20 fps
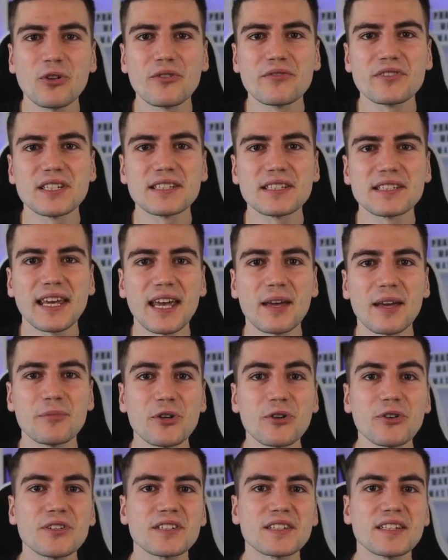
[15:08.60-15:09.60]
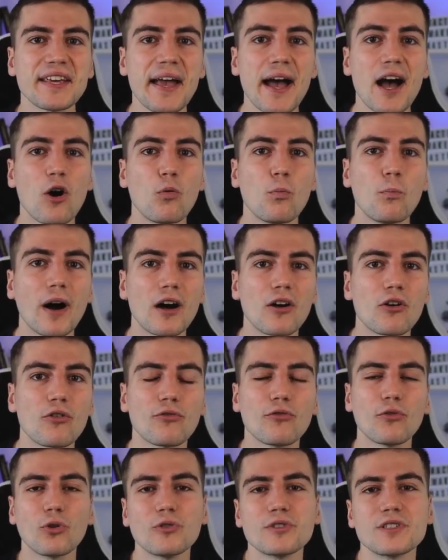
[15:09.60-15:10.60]
of this game, you could see how
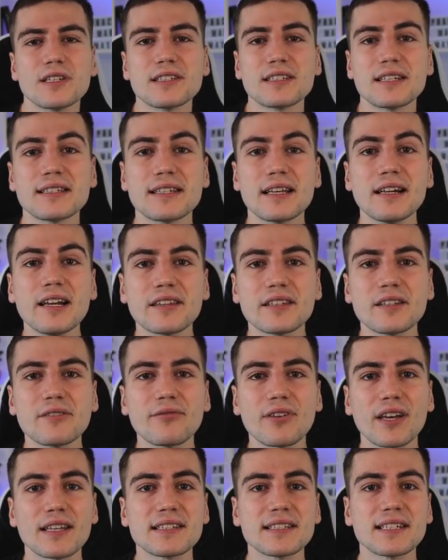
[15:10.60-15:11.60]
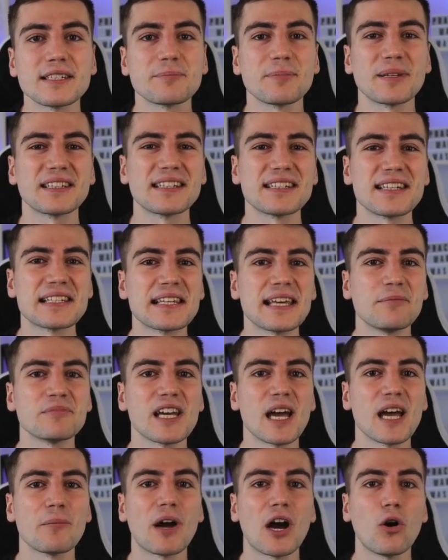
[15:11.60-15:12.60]
powerful the Sicilian defense is, but at the same
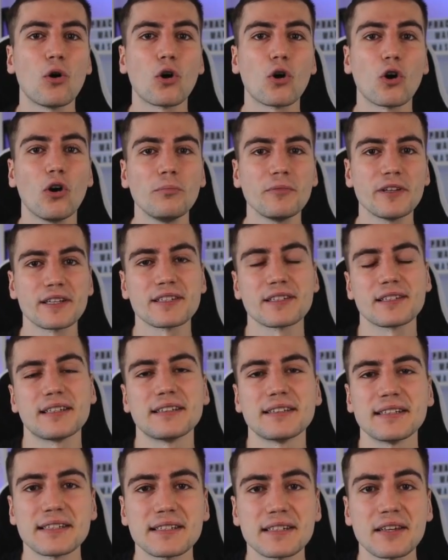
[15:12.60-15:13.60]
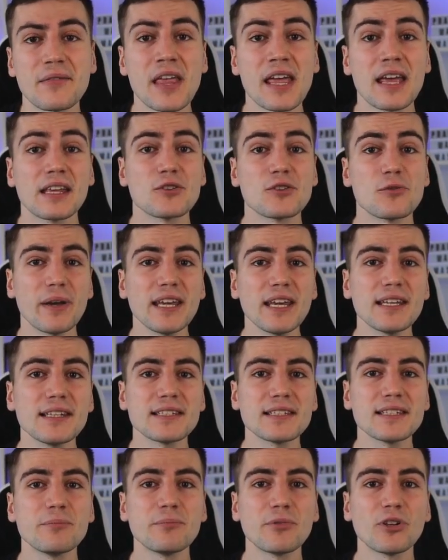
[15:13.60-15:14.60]
time how complex it is. To make
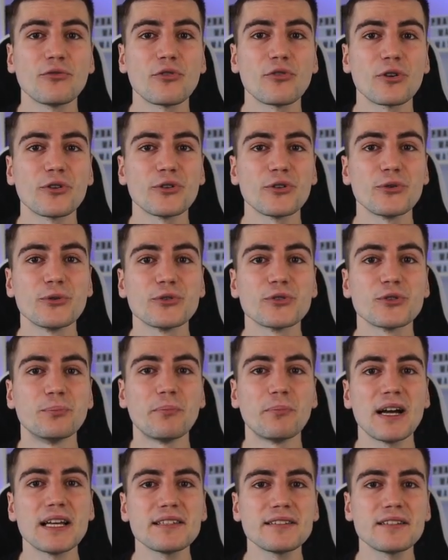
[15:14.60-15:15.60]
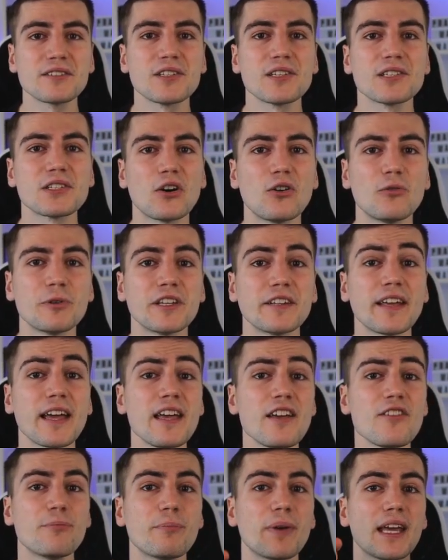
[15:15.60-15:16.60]
it simple for you to master this opening, I
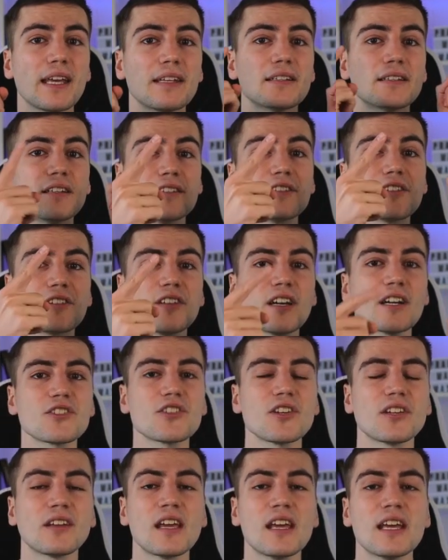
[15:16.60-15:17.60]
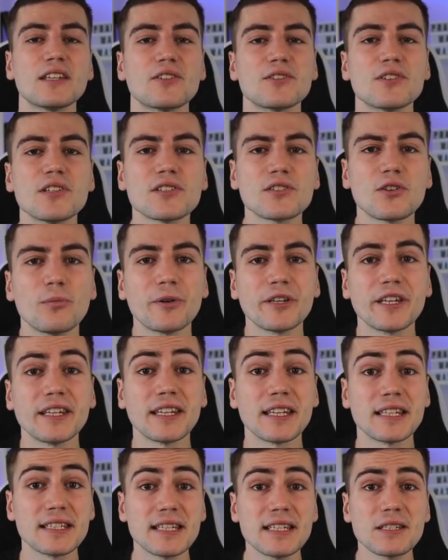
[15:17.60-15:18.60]
have made an introduction to this opening
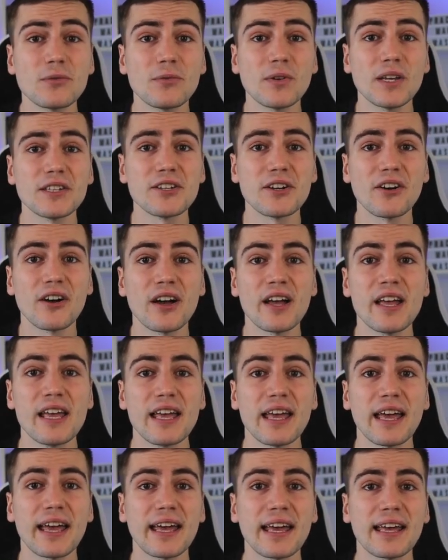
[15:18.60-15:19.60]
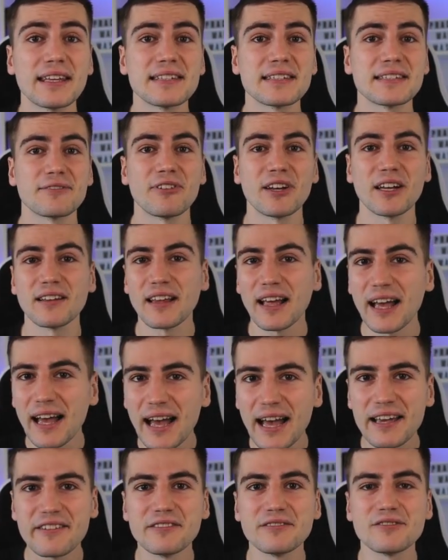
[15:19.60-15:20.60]
in this video, and well,
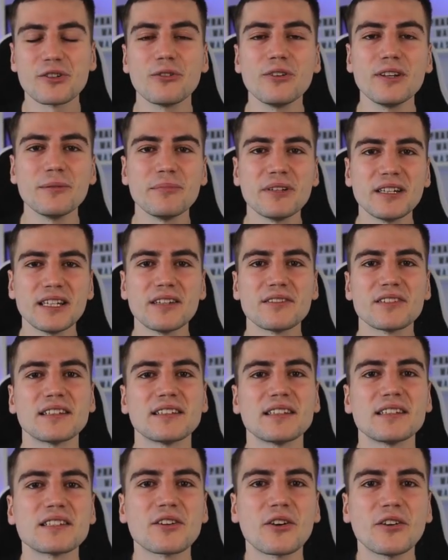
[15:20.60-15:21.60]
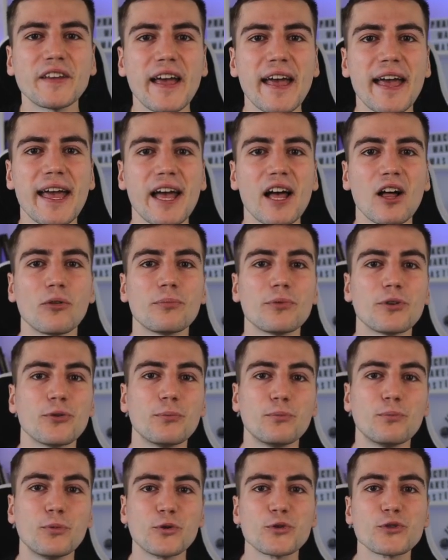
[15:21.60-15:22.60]
I truly believe that it's gonna help you
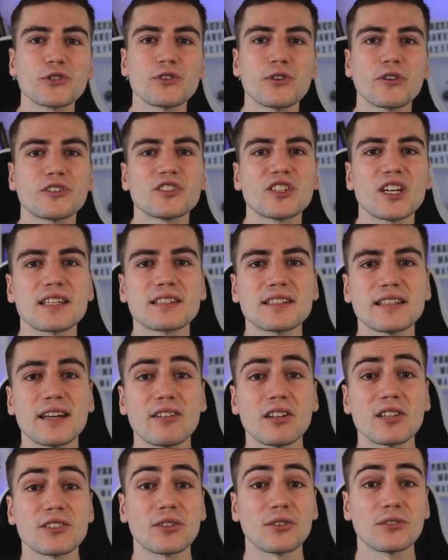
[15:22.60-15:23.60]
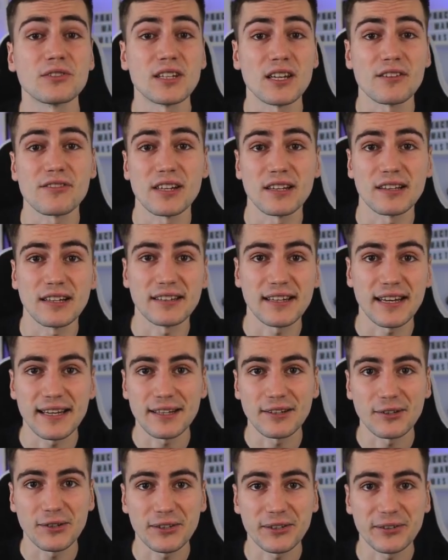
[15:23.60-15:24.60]
boost your chess level, so definitely
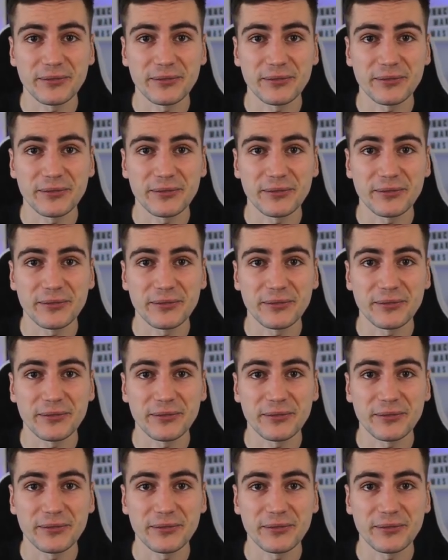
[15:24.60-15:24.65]
take a look.